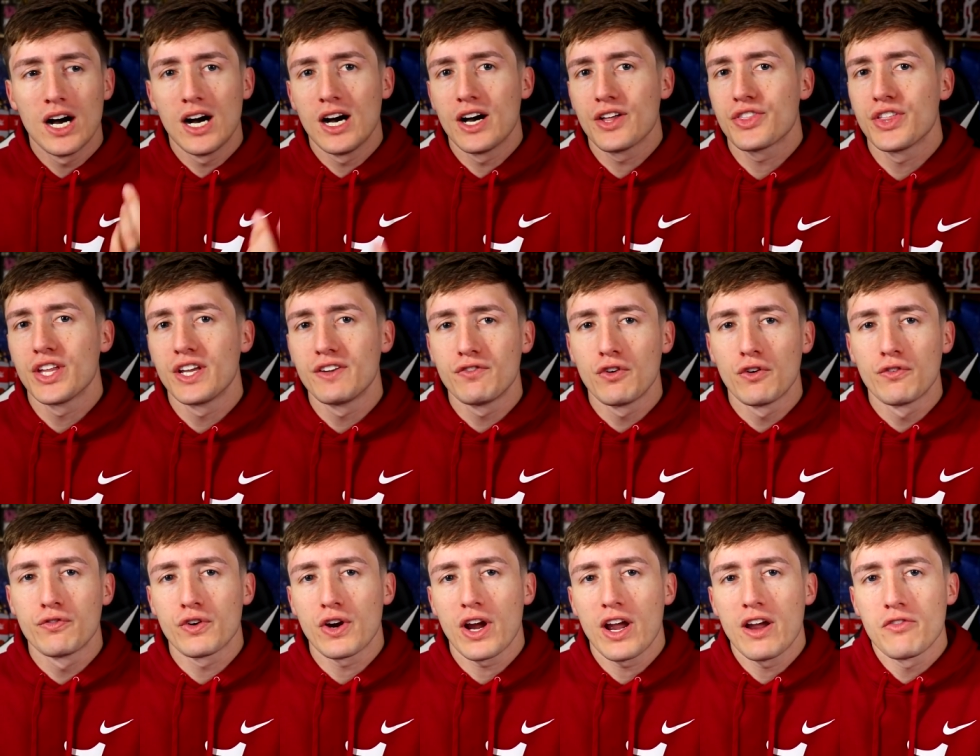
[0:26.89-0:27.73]
Uh,
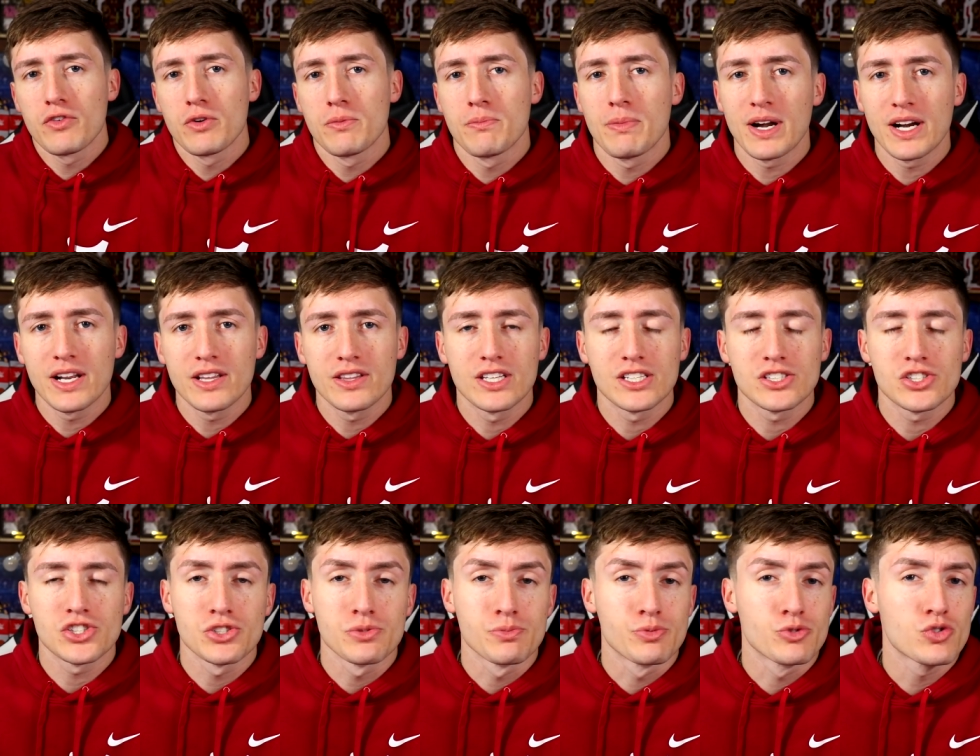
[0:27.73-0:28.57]
thankful for everybody
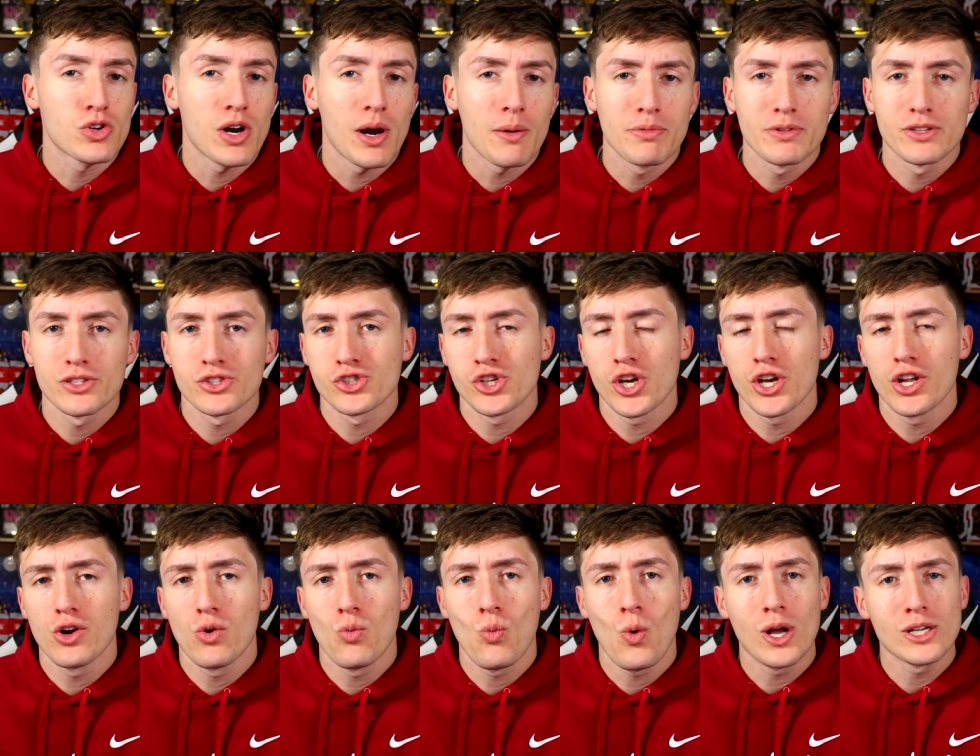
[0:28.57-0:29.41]
that's subscribed to the
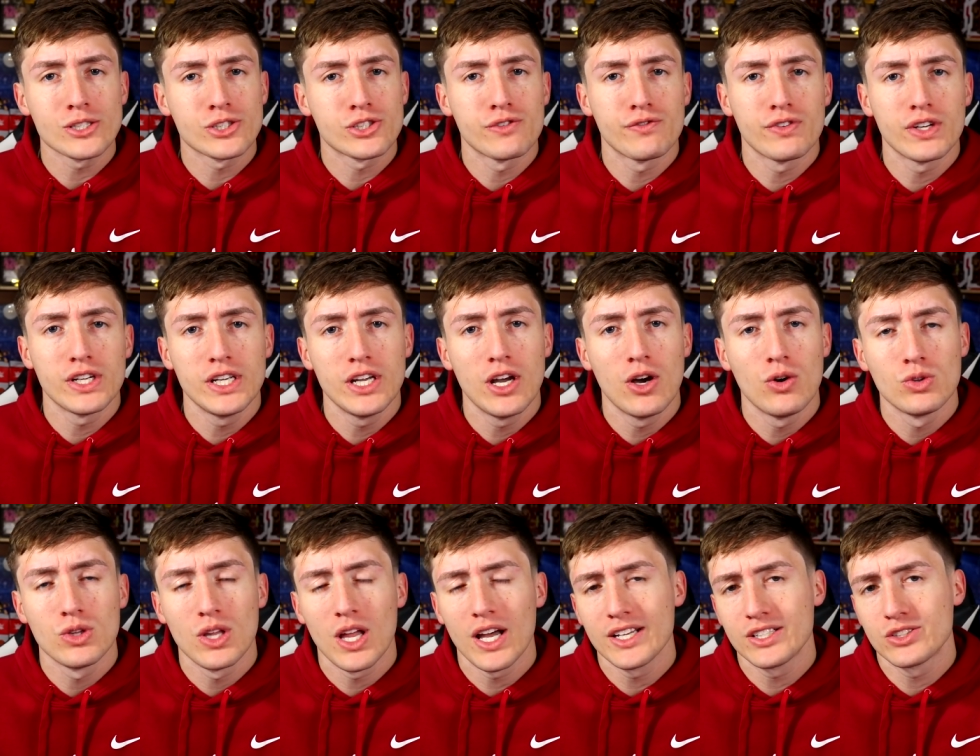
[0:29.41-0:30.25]
channel, watched the
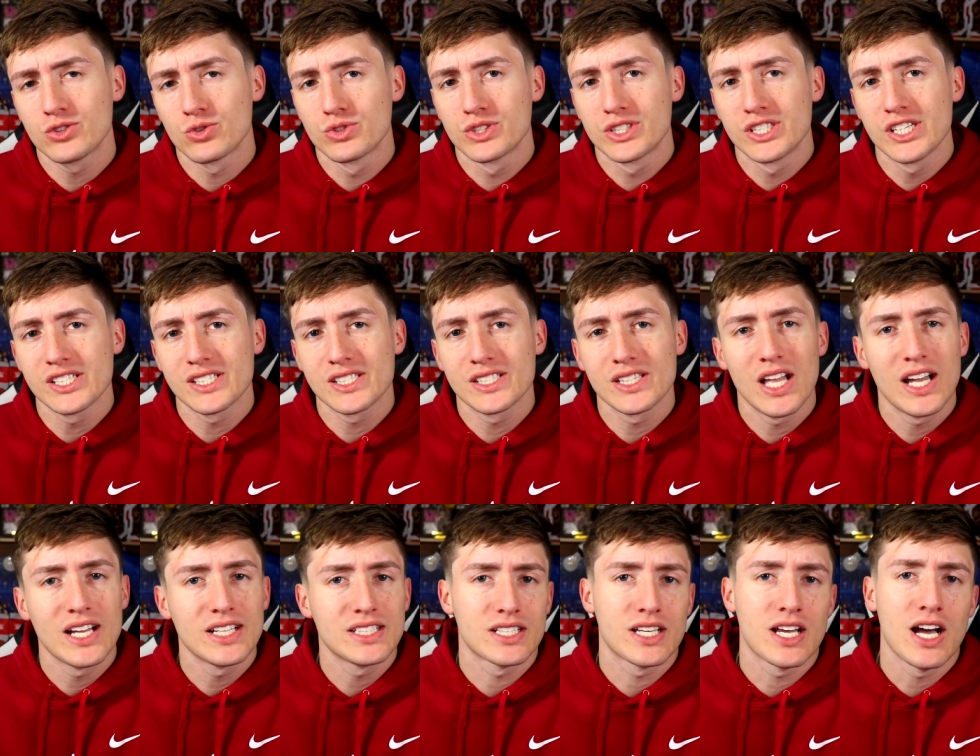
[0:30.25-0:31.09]
video, liked or
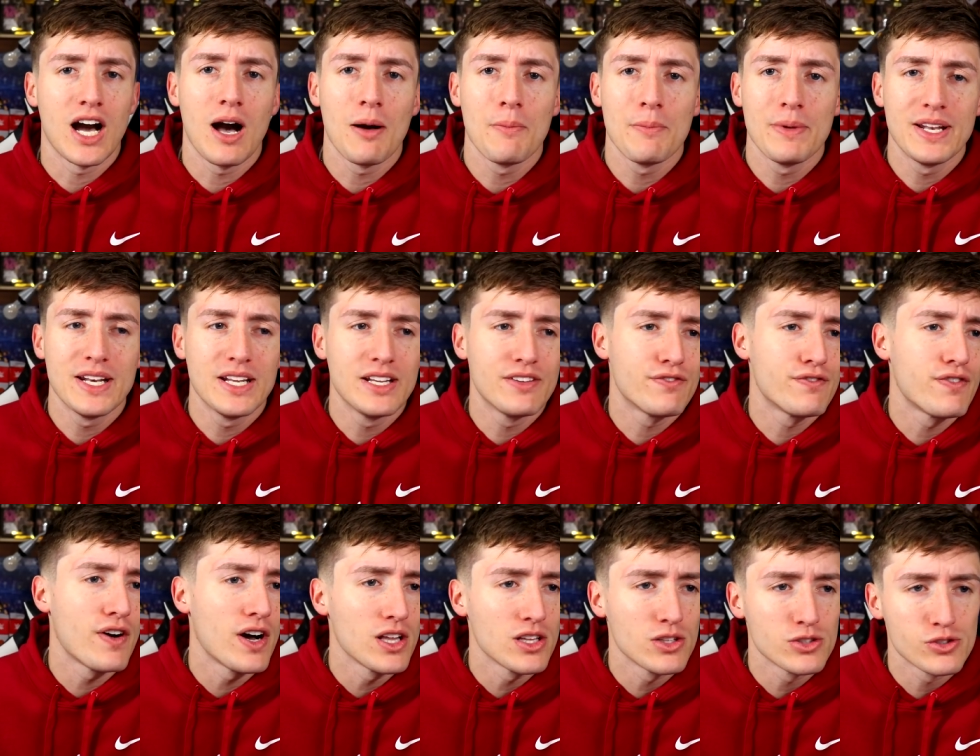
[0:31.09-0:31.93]
disliked, commented,
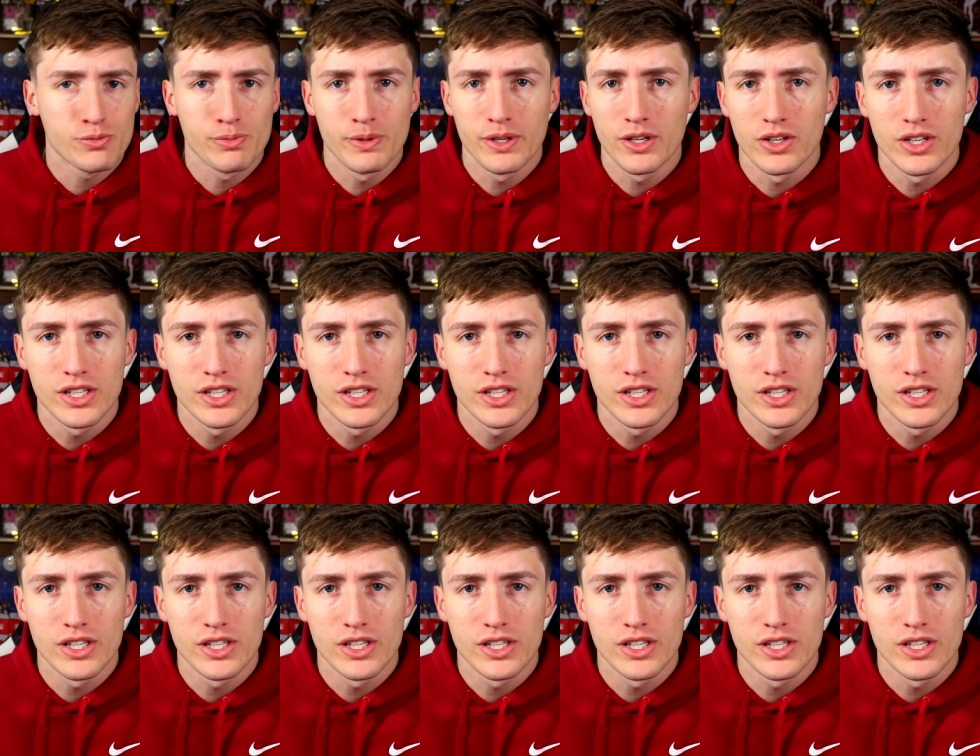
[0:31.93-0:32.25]
follows me